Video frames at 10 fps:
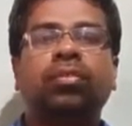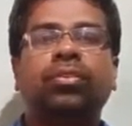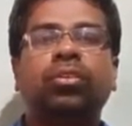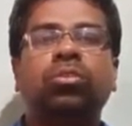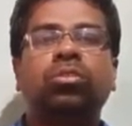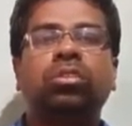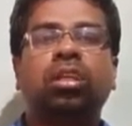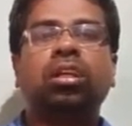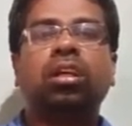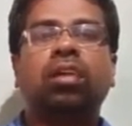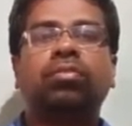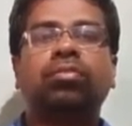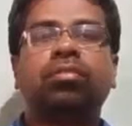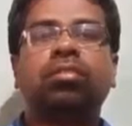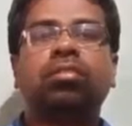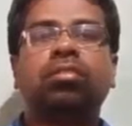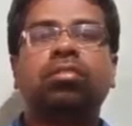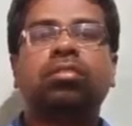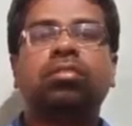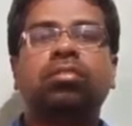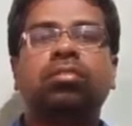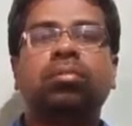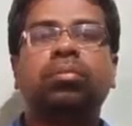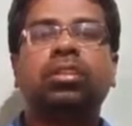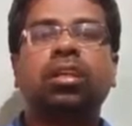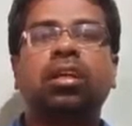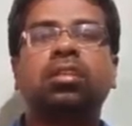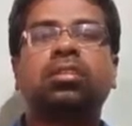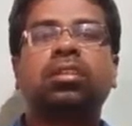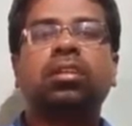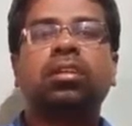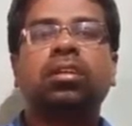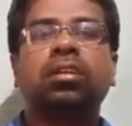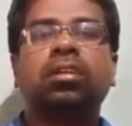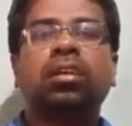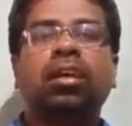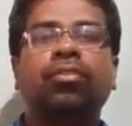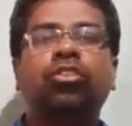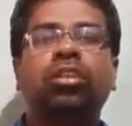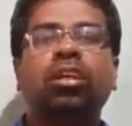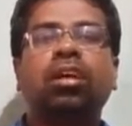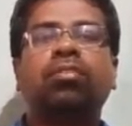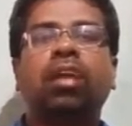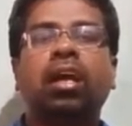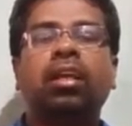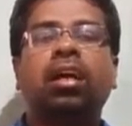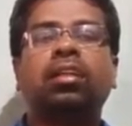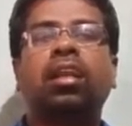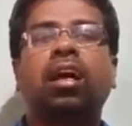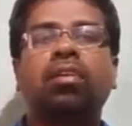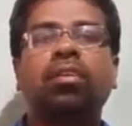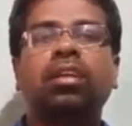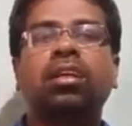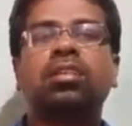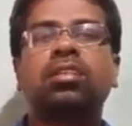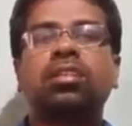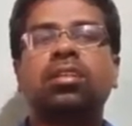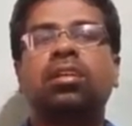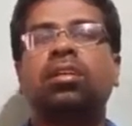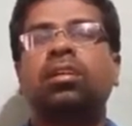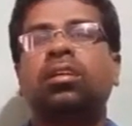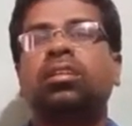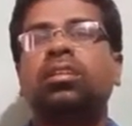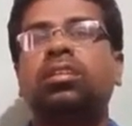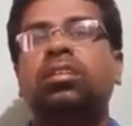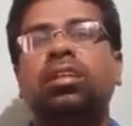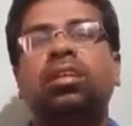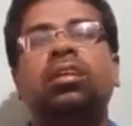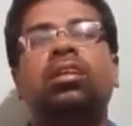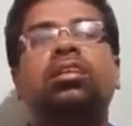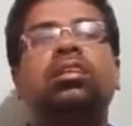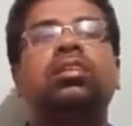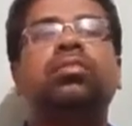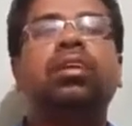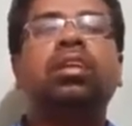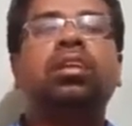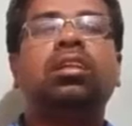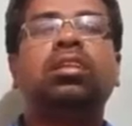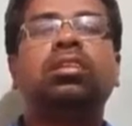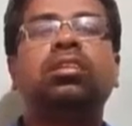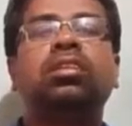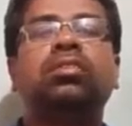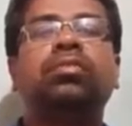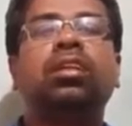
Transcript: So if you think of the mistakes, if you think of learning other languages, this will